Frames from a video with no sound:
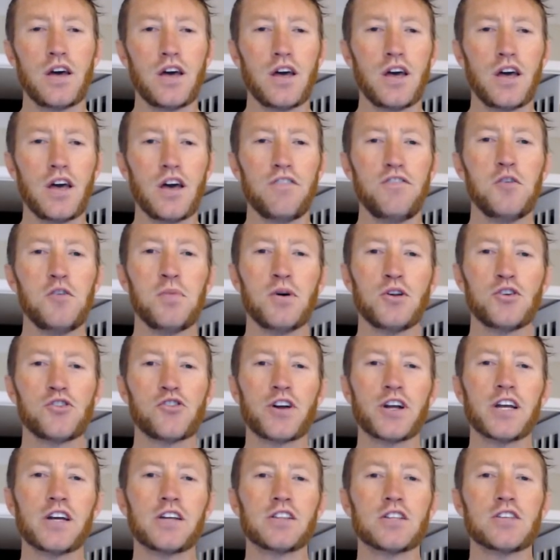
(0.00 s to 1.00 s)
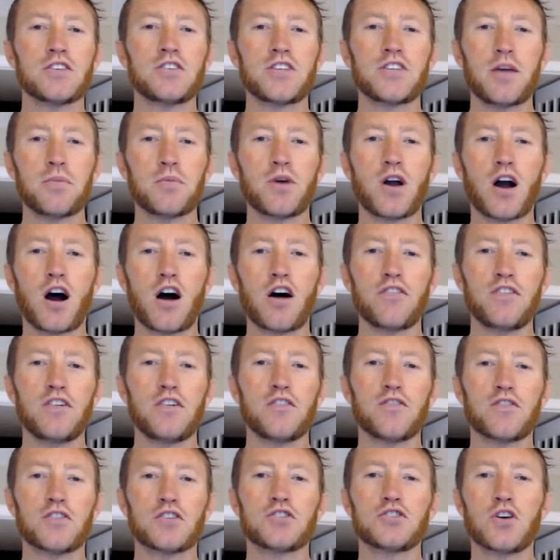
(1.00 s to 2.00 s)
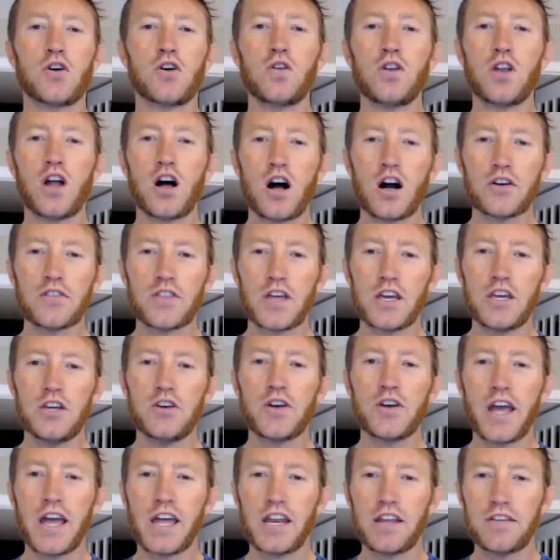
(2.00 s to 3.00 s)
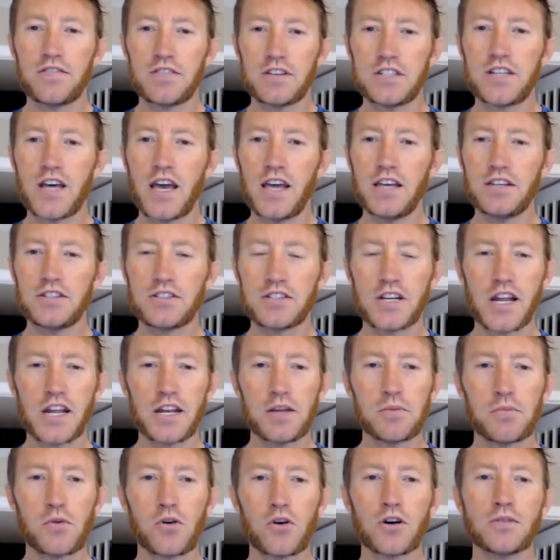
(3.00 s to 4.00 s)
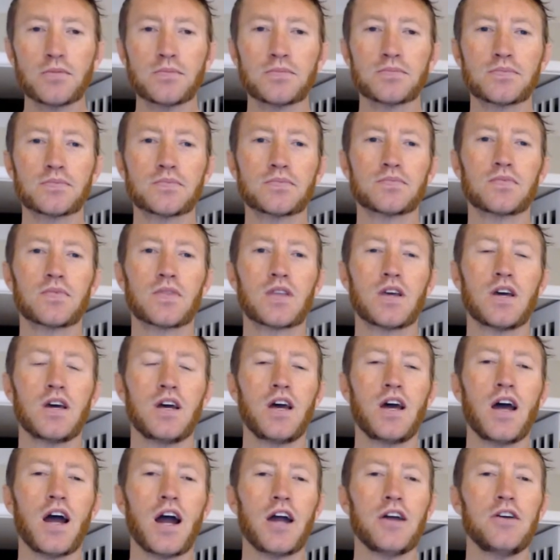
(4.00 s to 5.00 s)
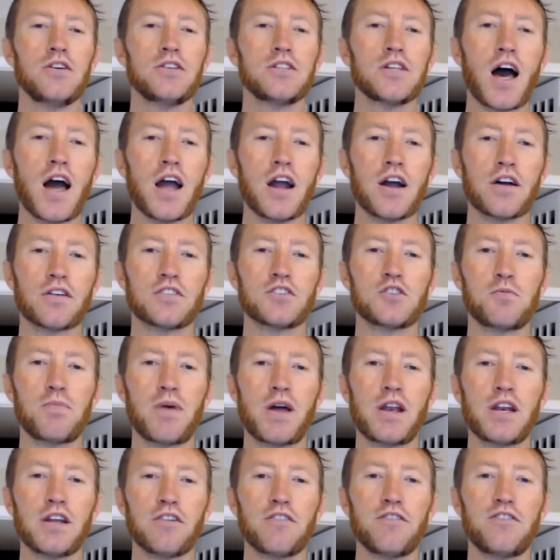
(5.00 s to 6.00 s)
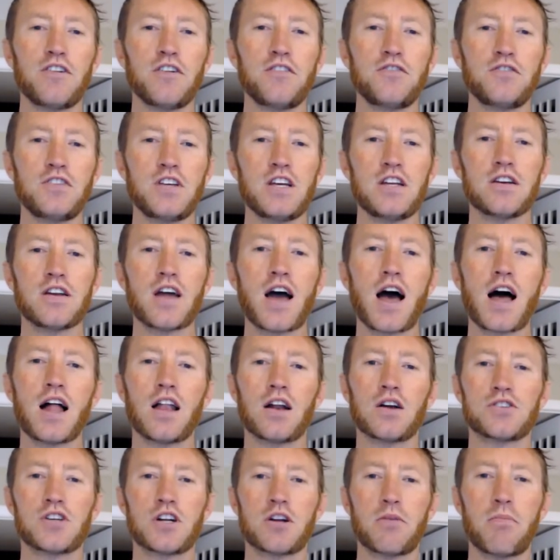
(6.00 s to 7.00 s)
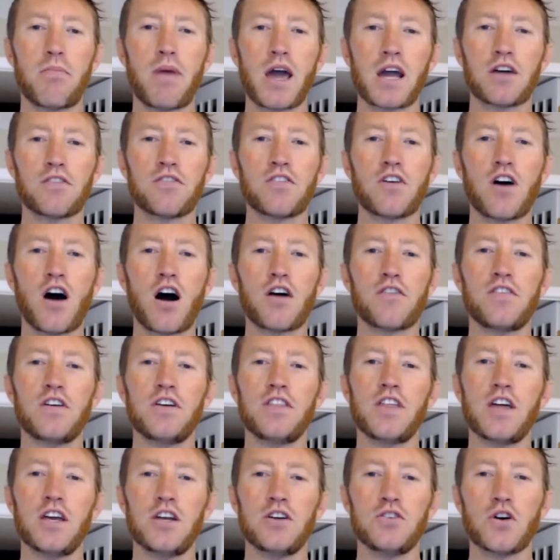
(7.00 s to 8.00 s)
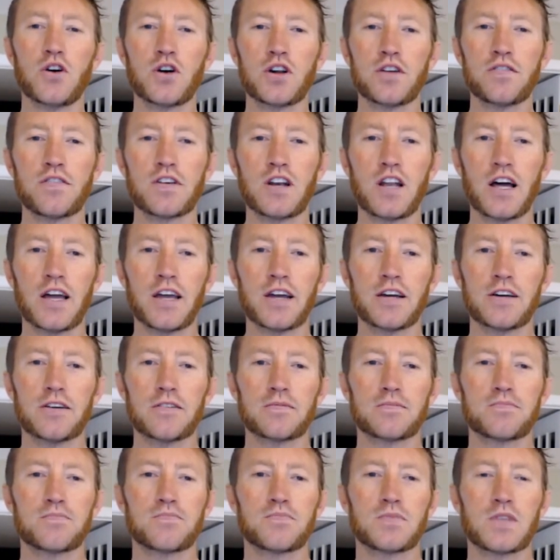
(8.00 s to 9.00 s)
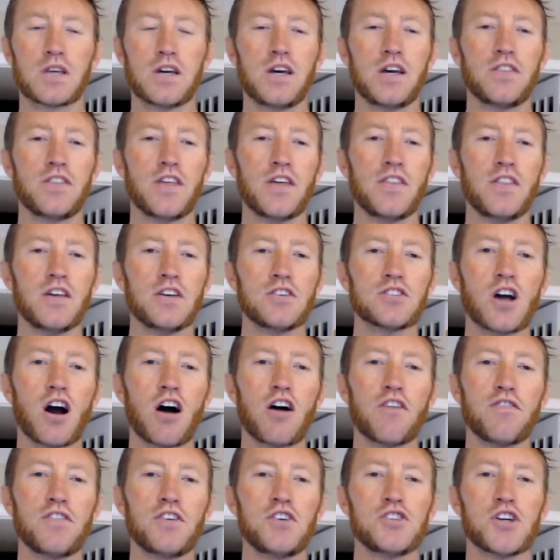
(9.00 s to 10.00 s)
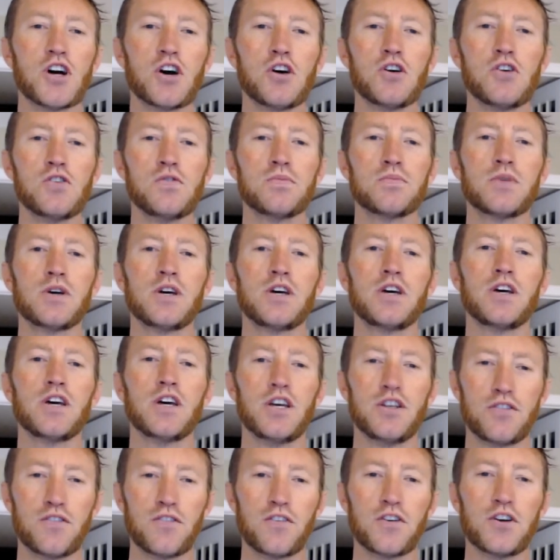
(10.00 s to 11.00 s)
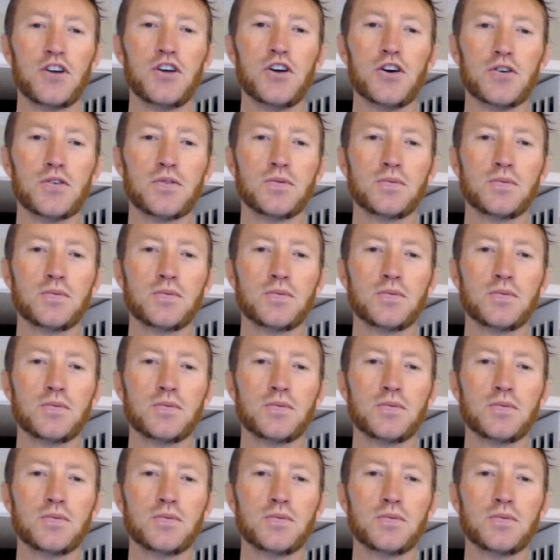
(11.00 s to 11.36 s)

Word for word: Have you been drinking the same coffee for so long that you can't even taste it anymore? Are you tired of spending $15 on a bag of coffee that you don't even like? Then this coffee show is for you.